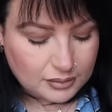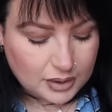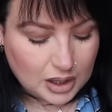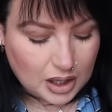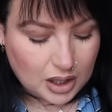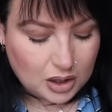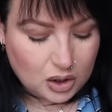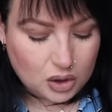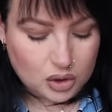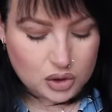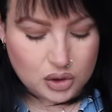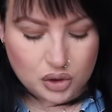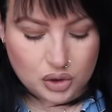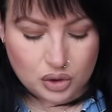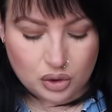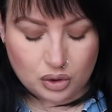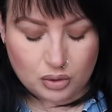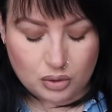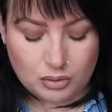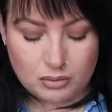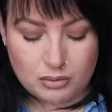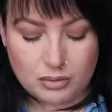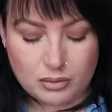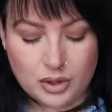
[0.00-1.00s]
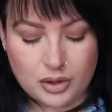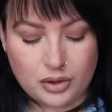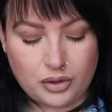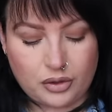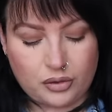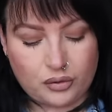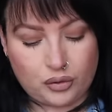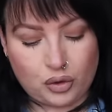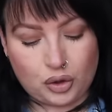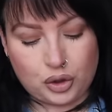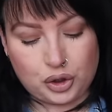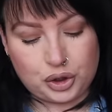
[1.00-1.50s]
I got some
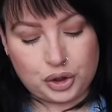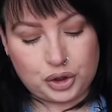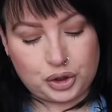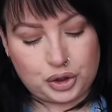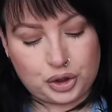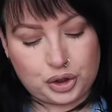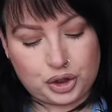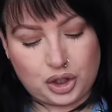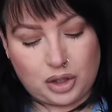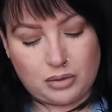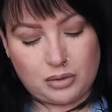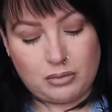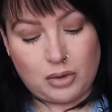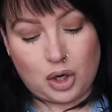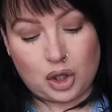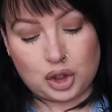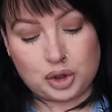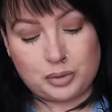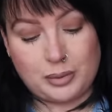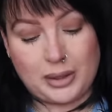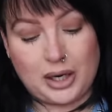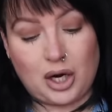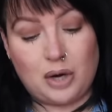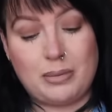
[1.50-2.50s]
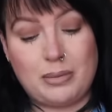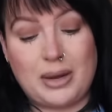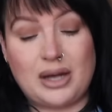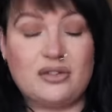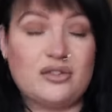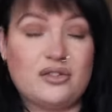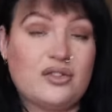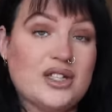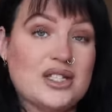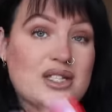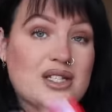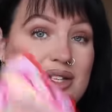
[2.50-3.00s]
Thrush Marshmallow
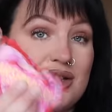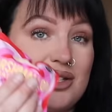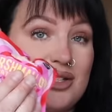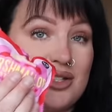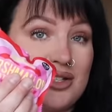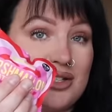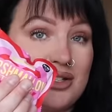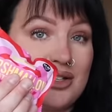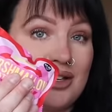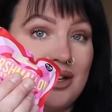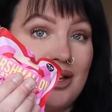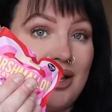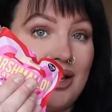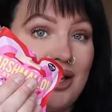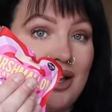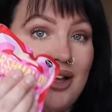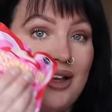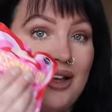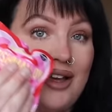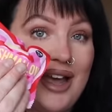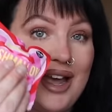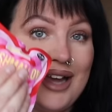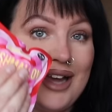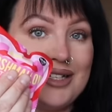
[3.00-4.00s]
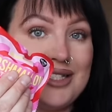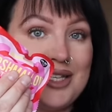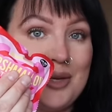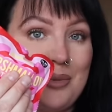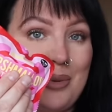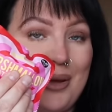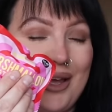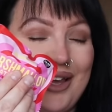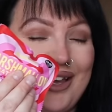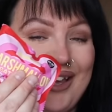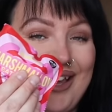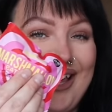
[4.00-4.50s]
Bath Fizzers,
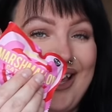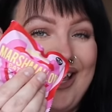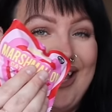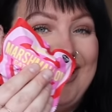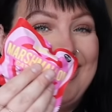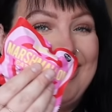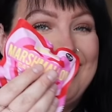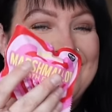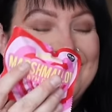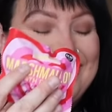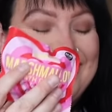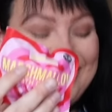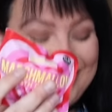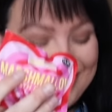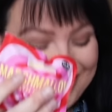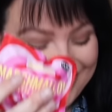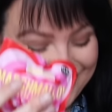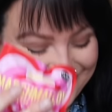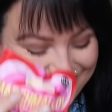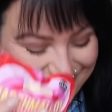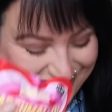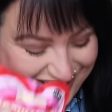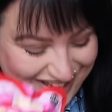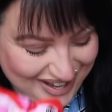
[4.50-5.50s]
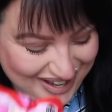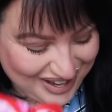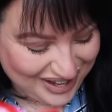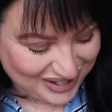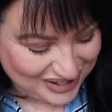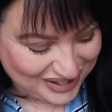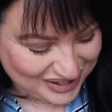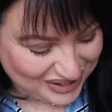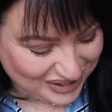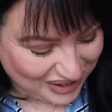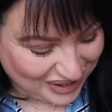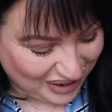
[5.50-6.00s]
80p each.
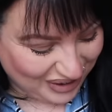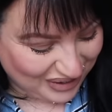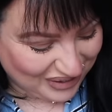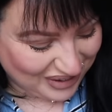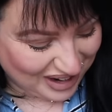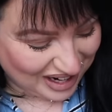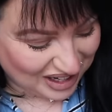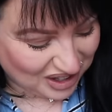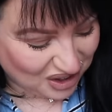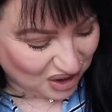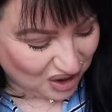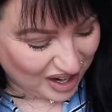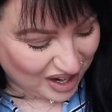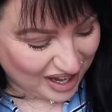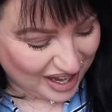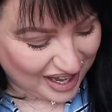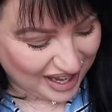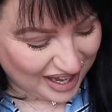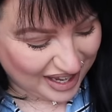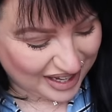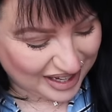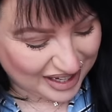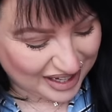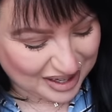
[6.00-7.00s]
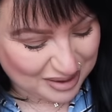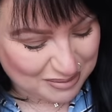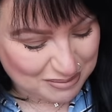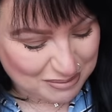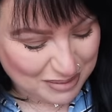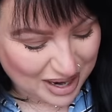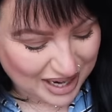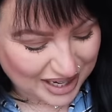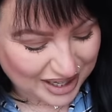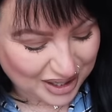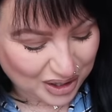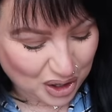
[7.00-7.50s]
So I got a
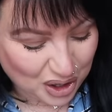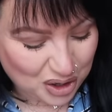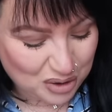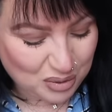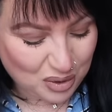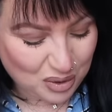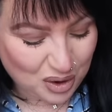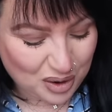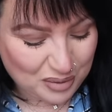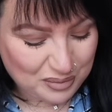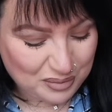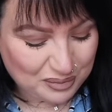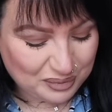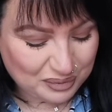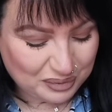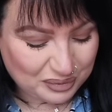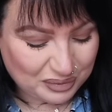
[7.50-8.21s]
mango one.